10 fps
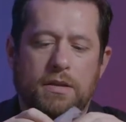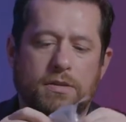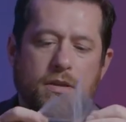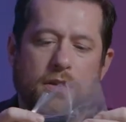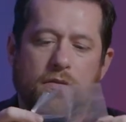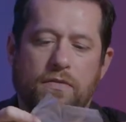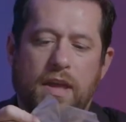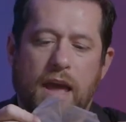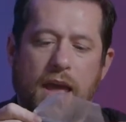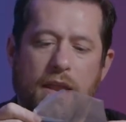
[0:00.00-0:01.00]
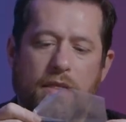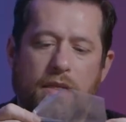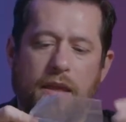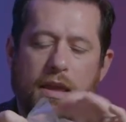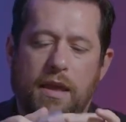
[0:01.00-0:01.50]
So you've got
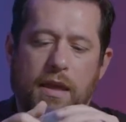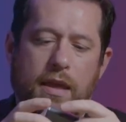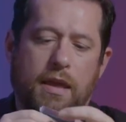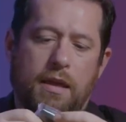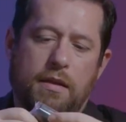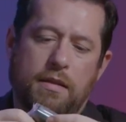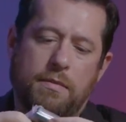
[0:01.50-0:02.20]
the, let